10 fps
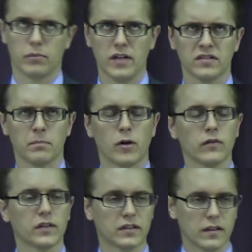present
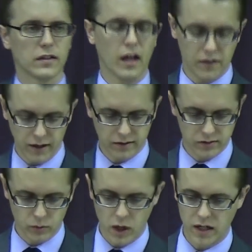perfect, I, th I think
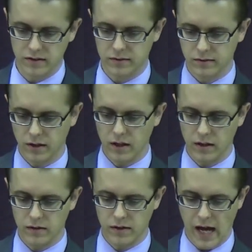is the way it's,
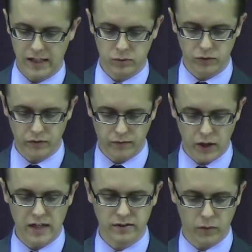the actual
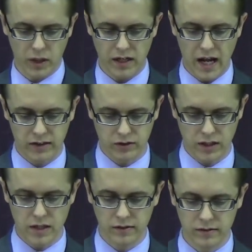phrase of what it
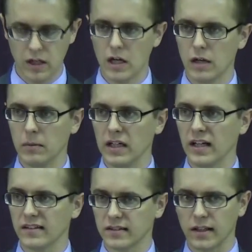actually is,
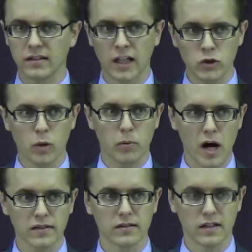meaning it's a continual
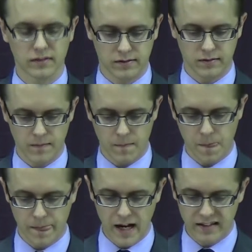process.
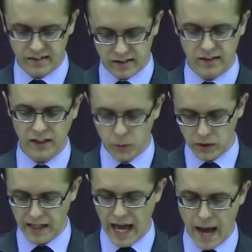It's
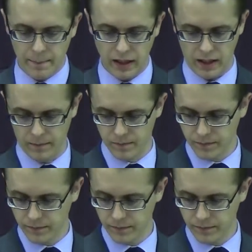continually happening.